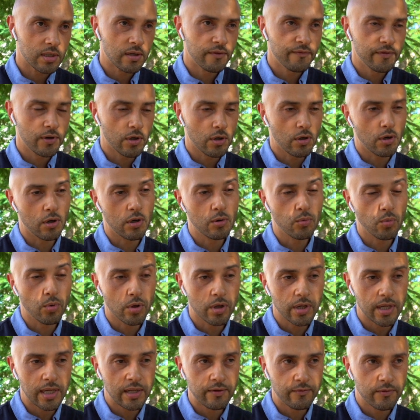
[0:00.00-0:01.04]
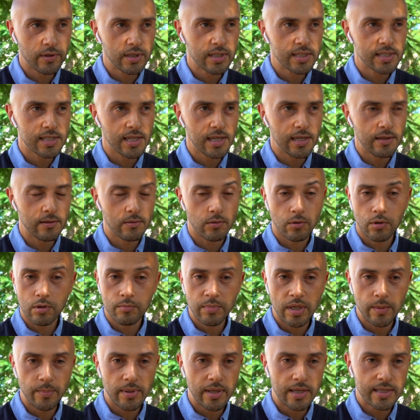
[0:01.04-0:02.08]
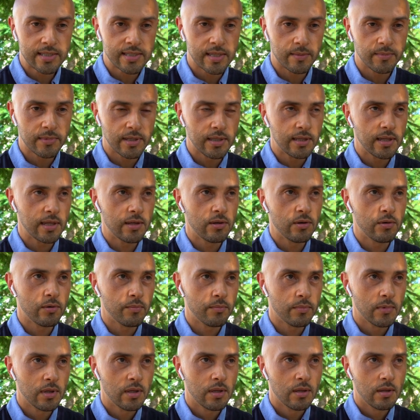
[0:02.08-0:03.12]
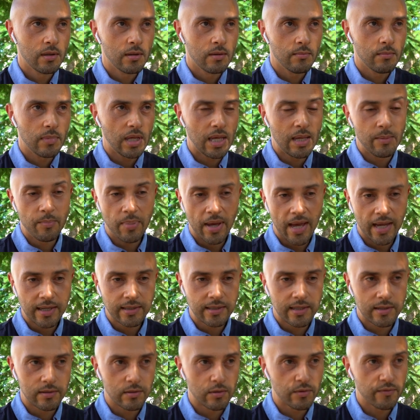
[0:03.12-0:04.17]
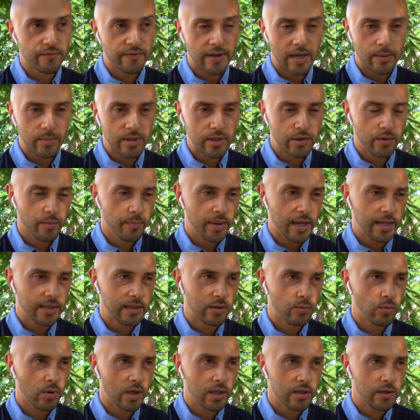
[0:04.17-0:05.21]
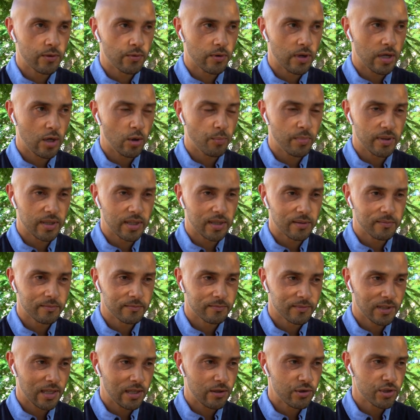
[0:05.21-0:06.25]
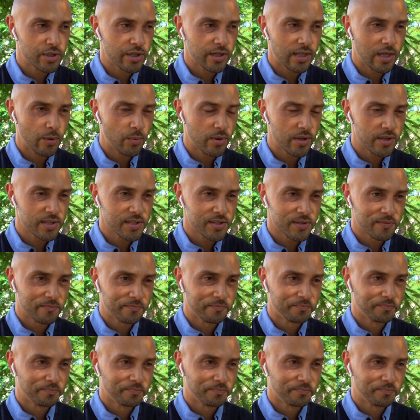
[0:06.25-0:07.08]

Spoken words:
of your hard work in real estate, or maybe it's something that you impacted or family you impacted while you were helping them? Can you share that with us?